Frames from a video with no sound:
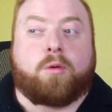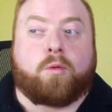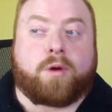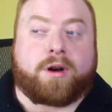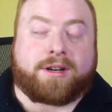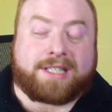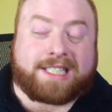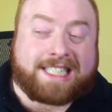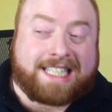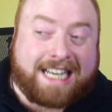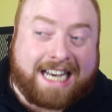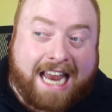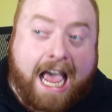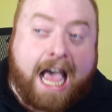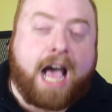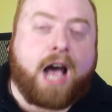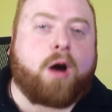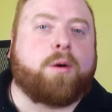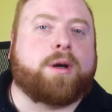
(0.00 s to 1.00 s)
Whereas
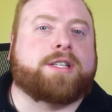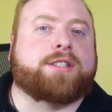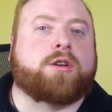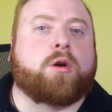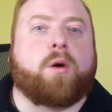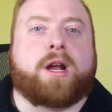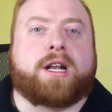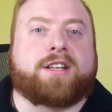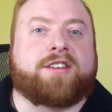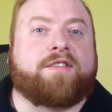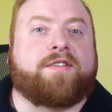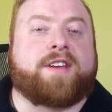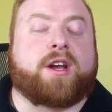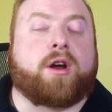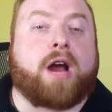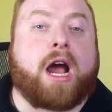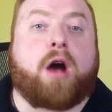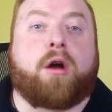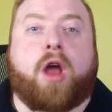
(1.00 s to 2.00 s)
now it's going to
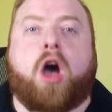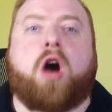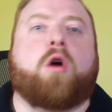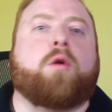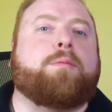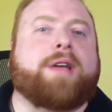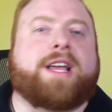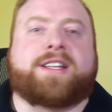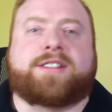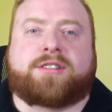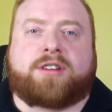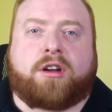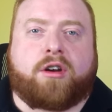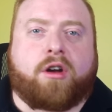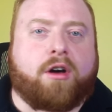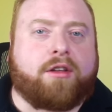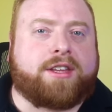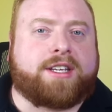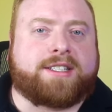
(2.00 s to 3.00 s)
figure out, based
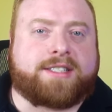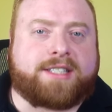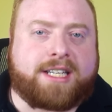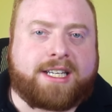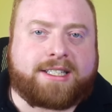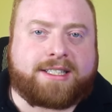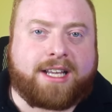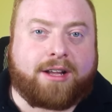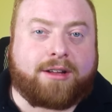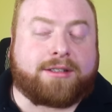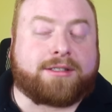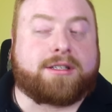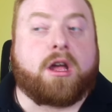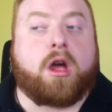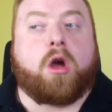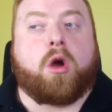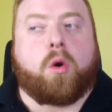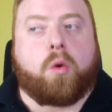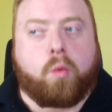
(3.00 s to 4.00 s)
on all these
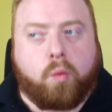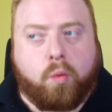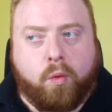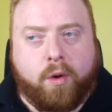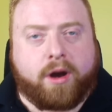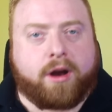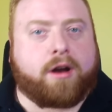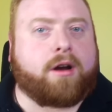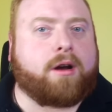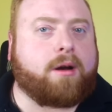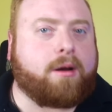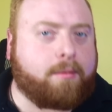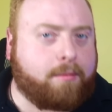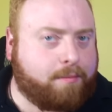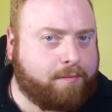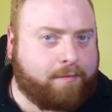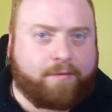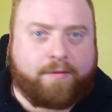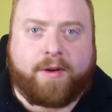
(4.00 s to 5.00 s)
details, we're
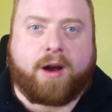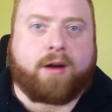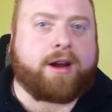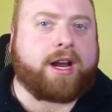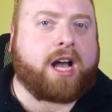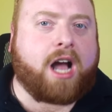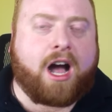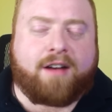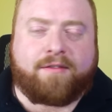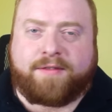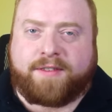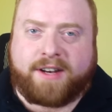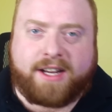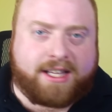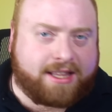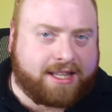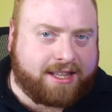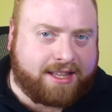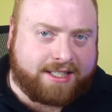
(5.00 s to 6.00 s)
very
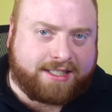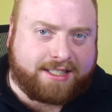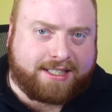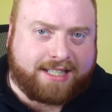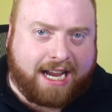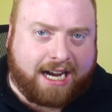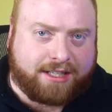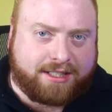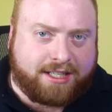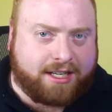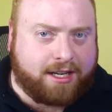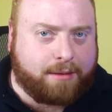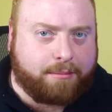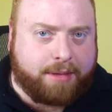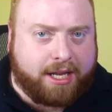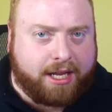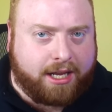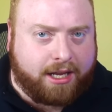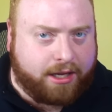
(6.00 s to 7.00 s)
confident that this is actually going
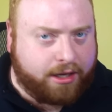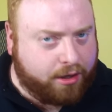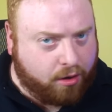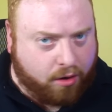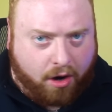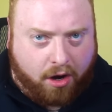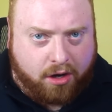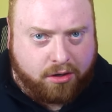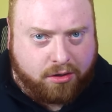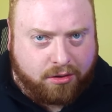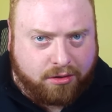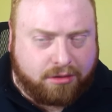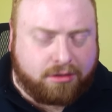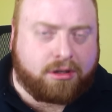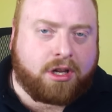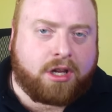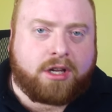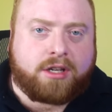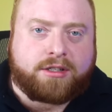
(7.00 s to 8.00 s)
to be your
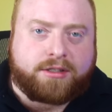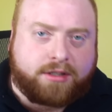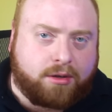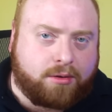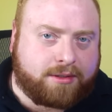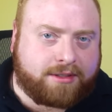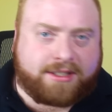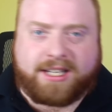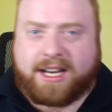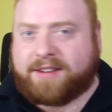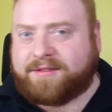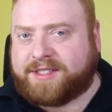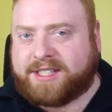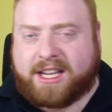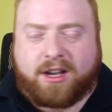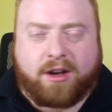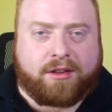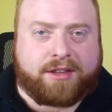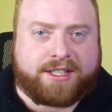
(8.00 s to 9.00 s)
uncle. So instead of
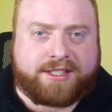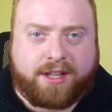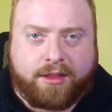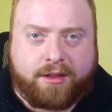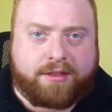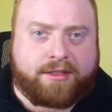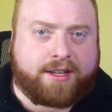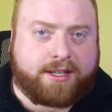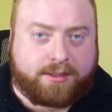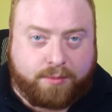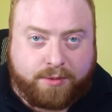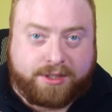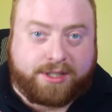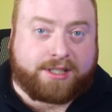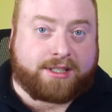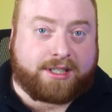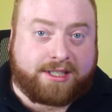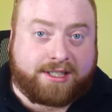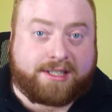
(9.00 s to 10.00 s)
saying all these other things, we're
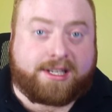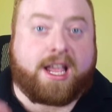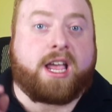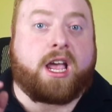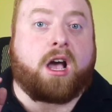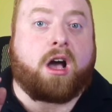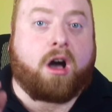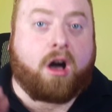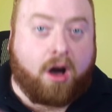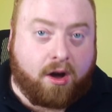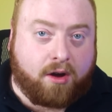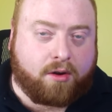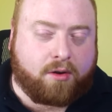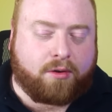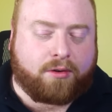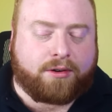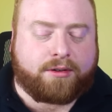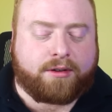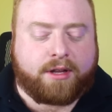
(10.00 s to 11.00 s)
just going to say
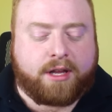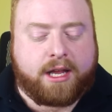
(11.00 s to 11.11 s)
uncle.